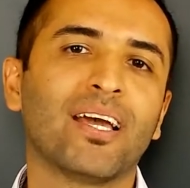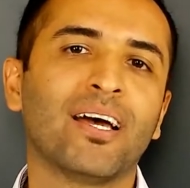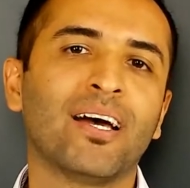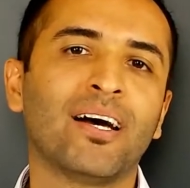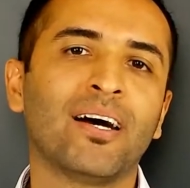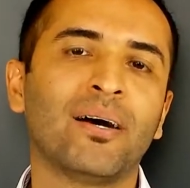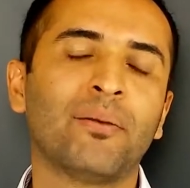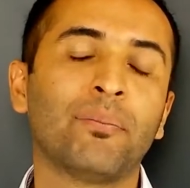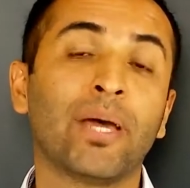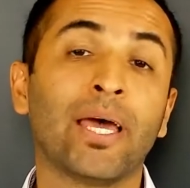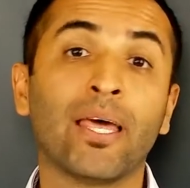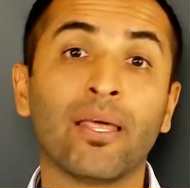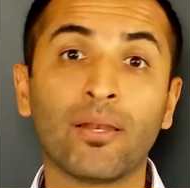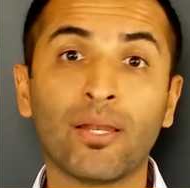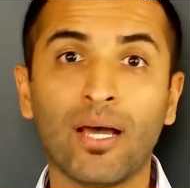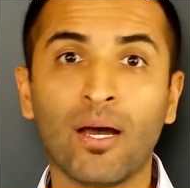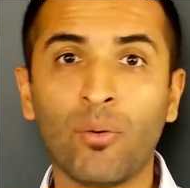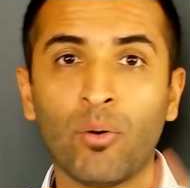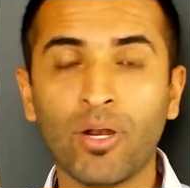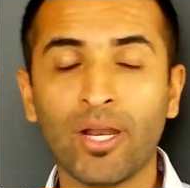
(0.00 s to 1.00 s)

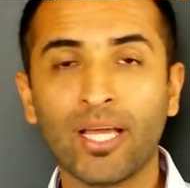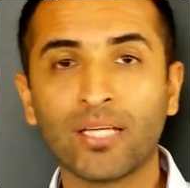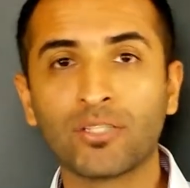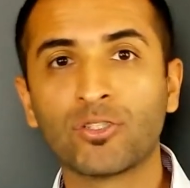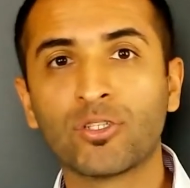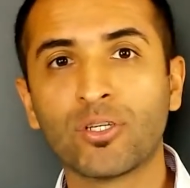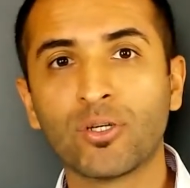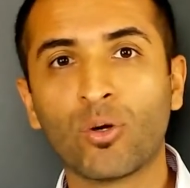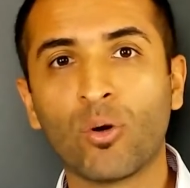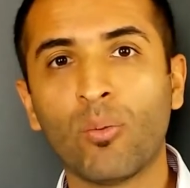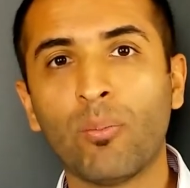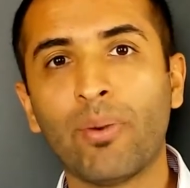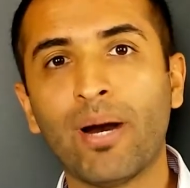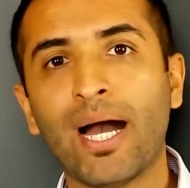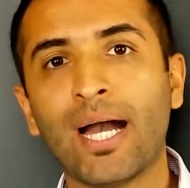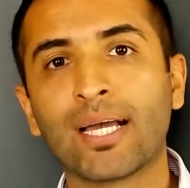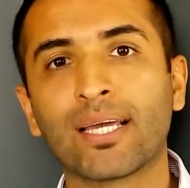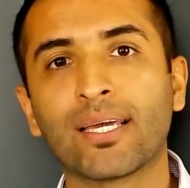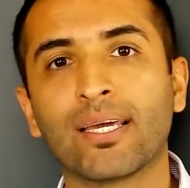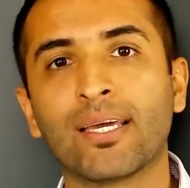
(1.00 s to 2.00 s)
And I want to actually go
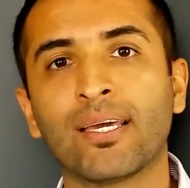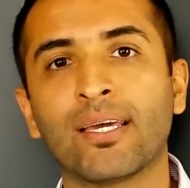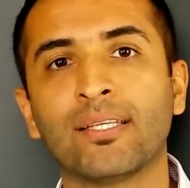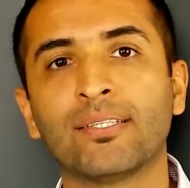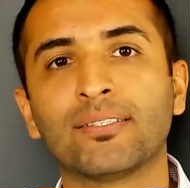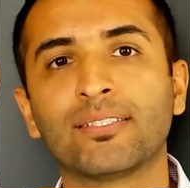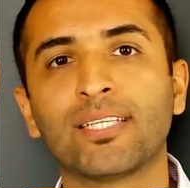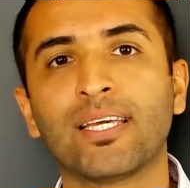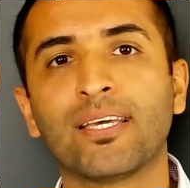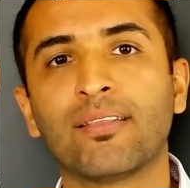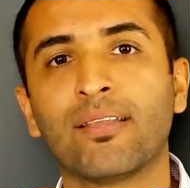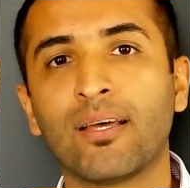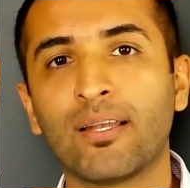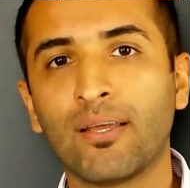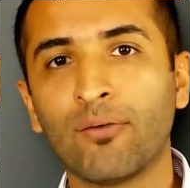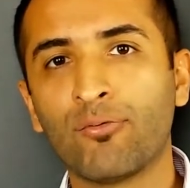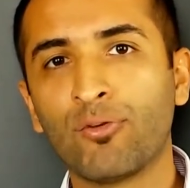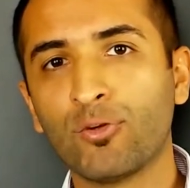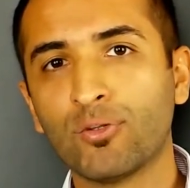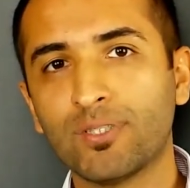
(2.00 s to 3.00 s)
back and say that
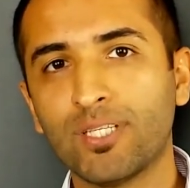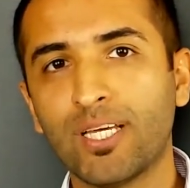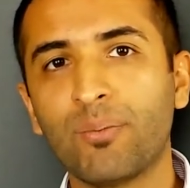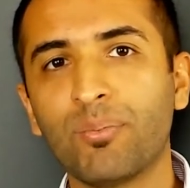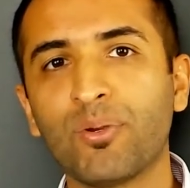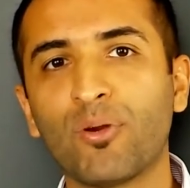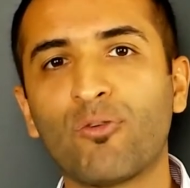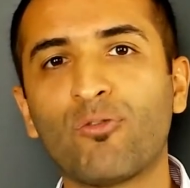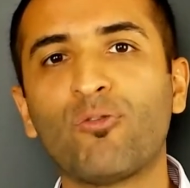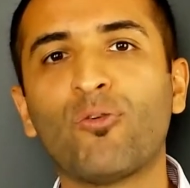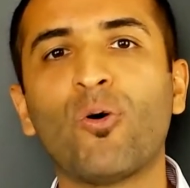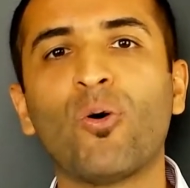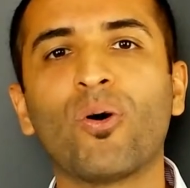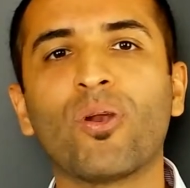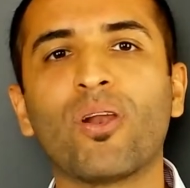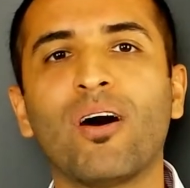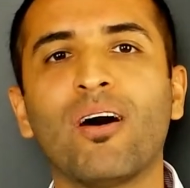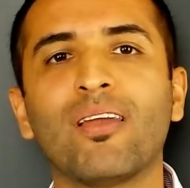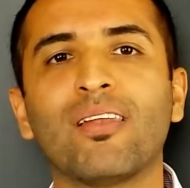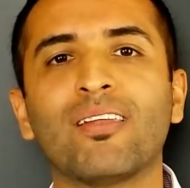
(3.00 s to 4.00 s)
if you set up your
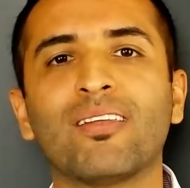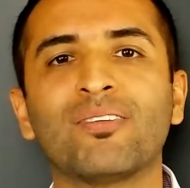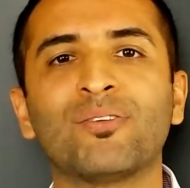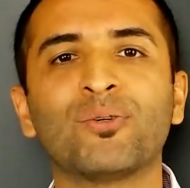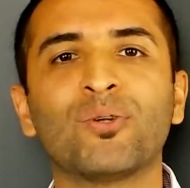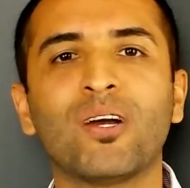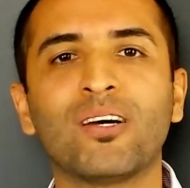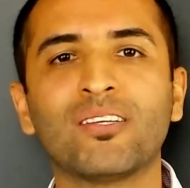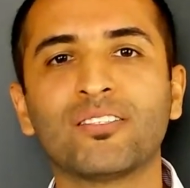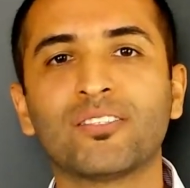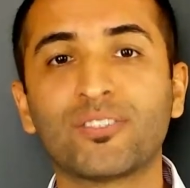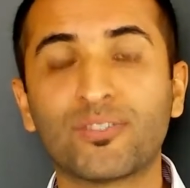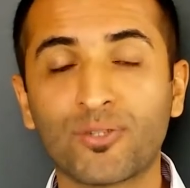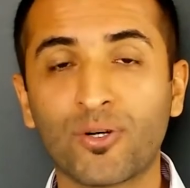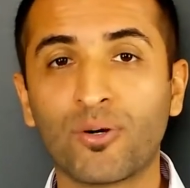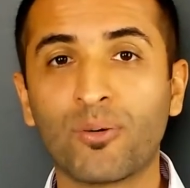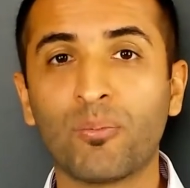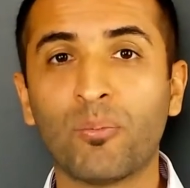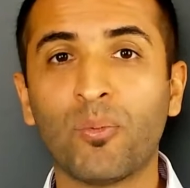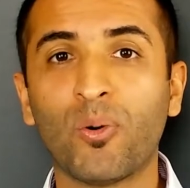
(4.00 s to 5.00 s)
phone on do not
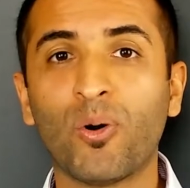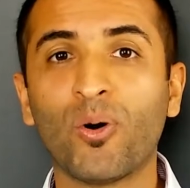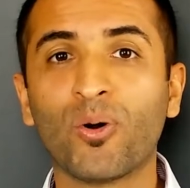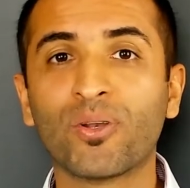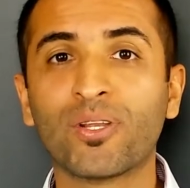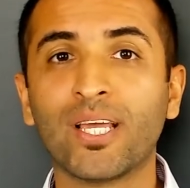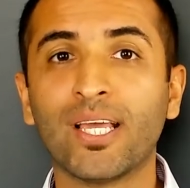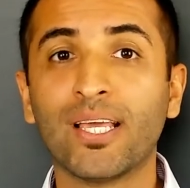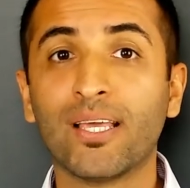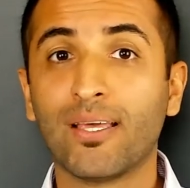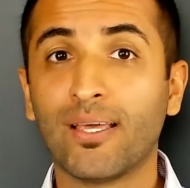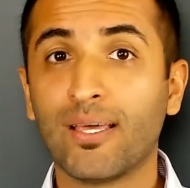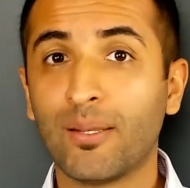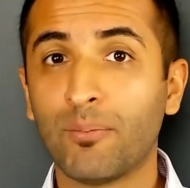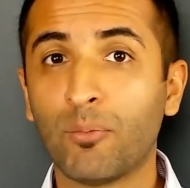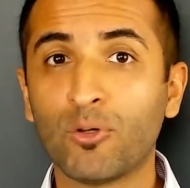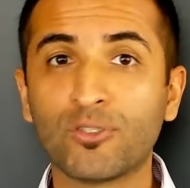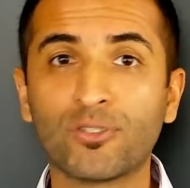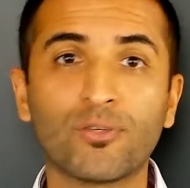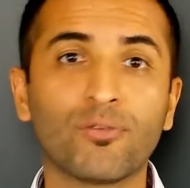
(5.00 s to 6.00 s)
disturb mode,
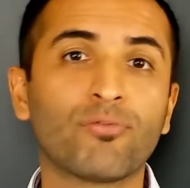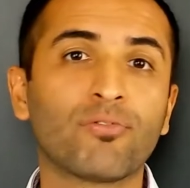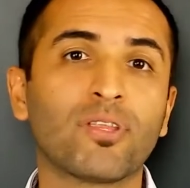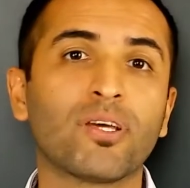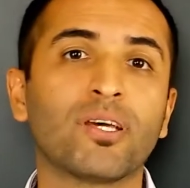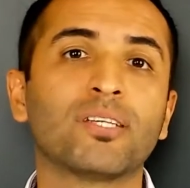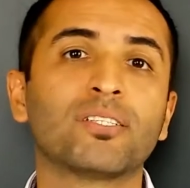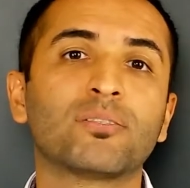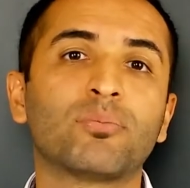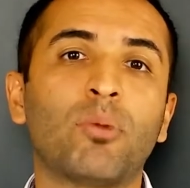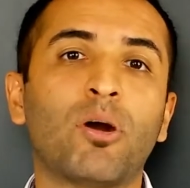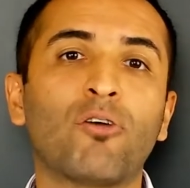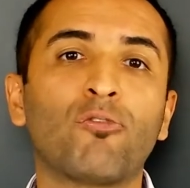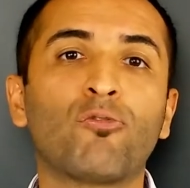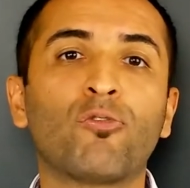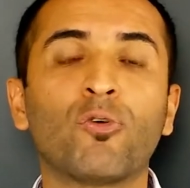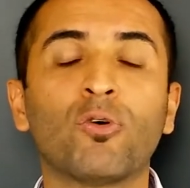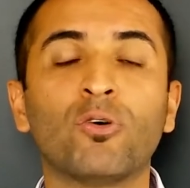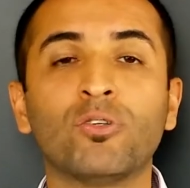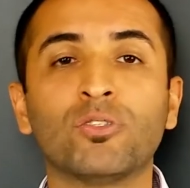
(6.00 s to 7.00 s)
and most of the
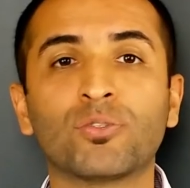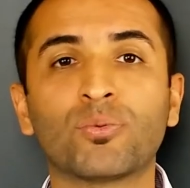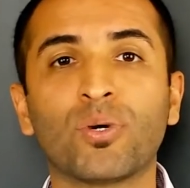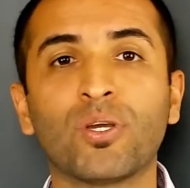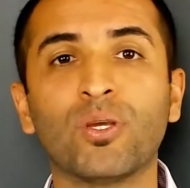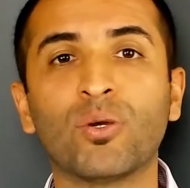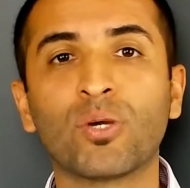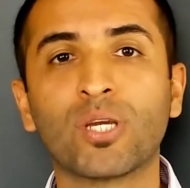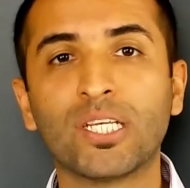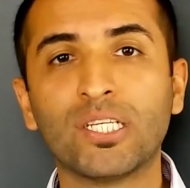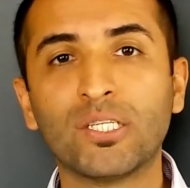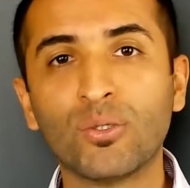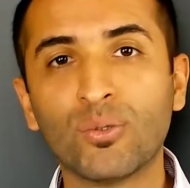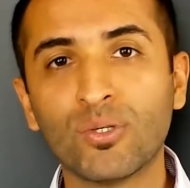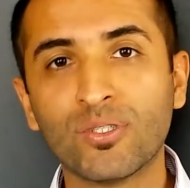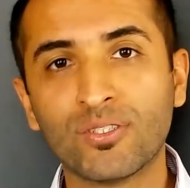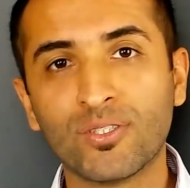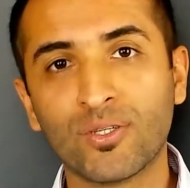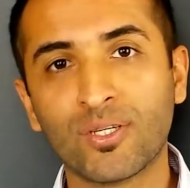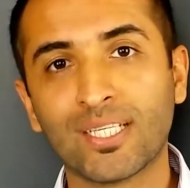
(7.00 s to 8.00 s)
smartphones, what you can
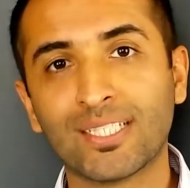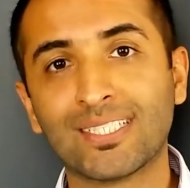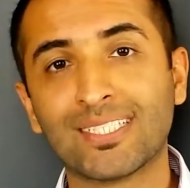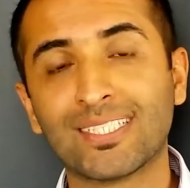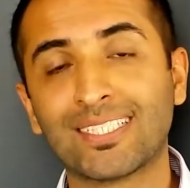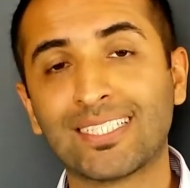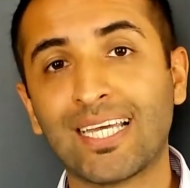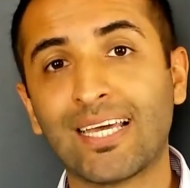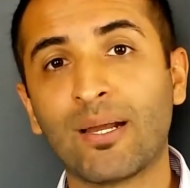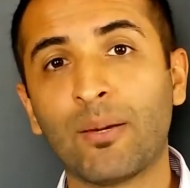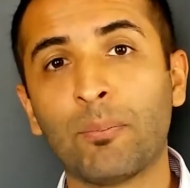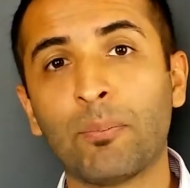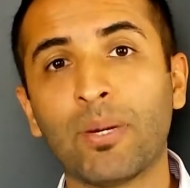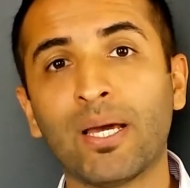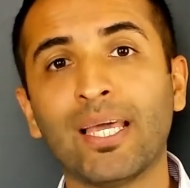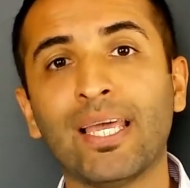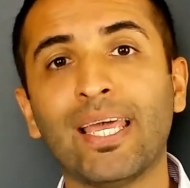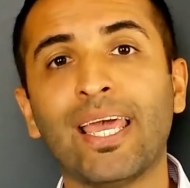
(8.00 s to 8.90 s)
do is you can set up